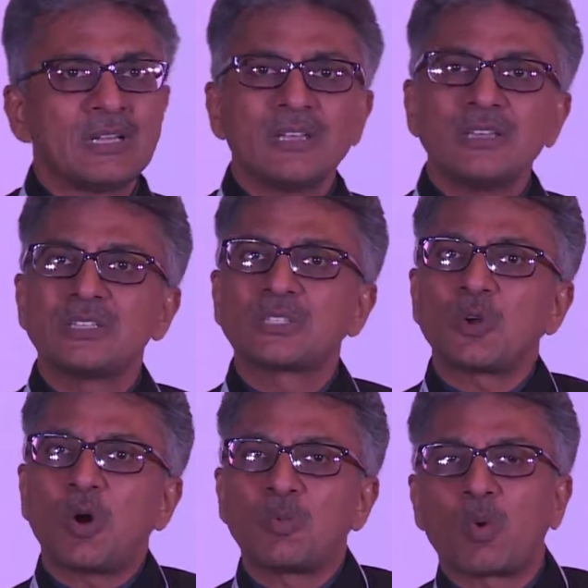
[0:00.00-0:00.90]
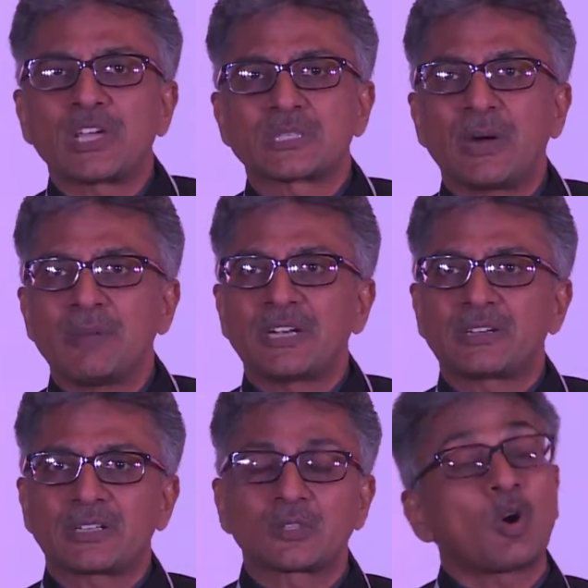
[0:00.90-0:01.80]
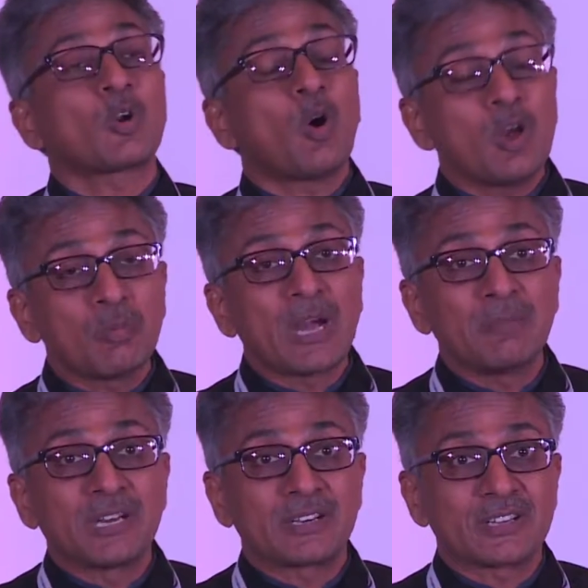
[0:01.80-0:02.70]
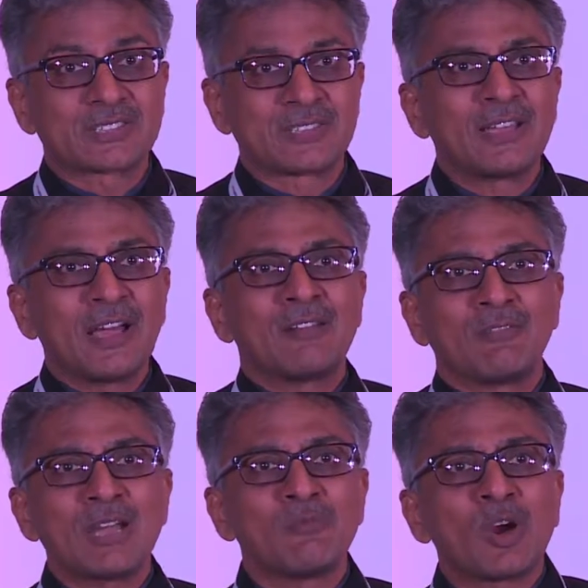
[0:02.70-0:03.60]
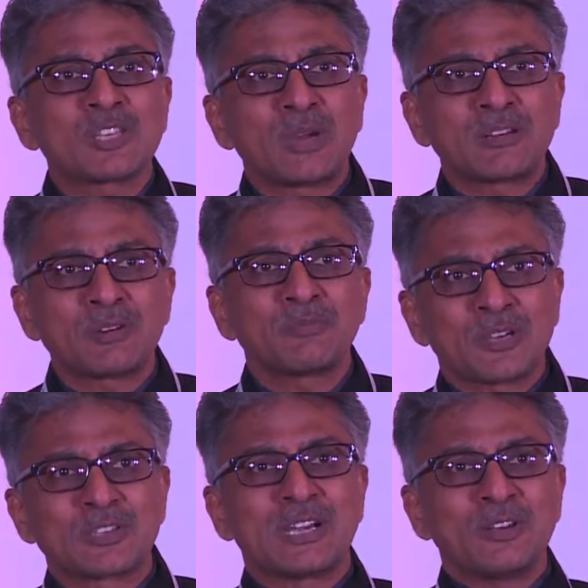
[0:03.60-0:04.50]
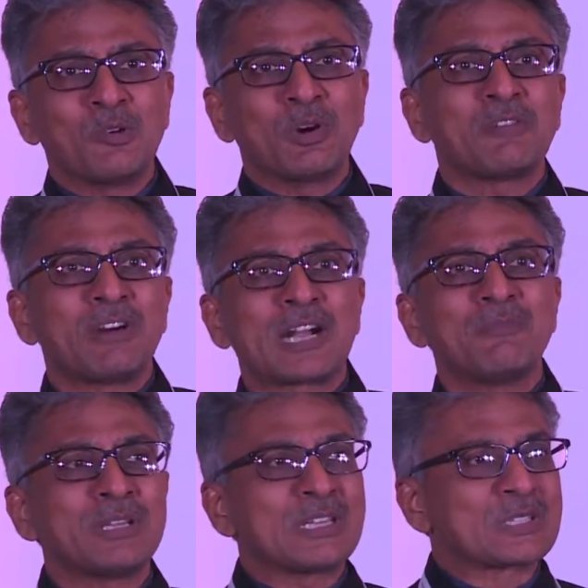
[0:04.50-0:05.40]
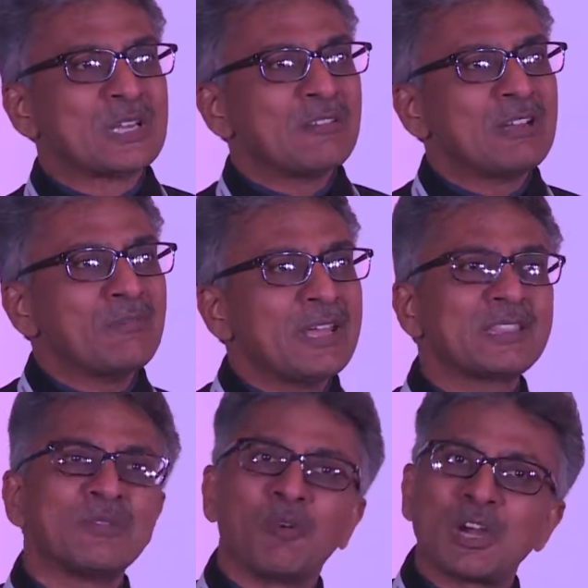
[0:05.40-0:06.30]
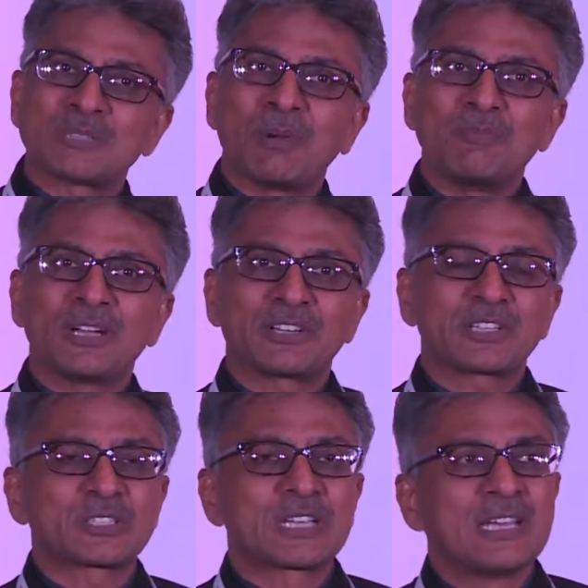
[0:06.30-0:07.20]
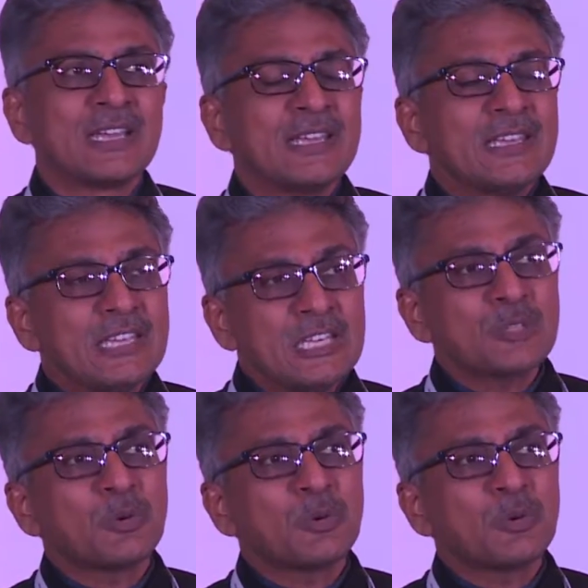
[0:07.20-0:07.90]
is on voice biometrics or on biometrics. And why voice biometrics? Because I know one of our companies will make them voice biometrics. Each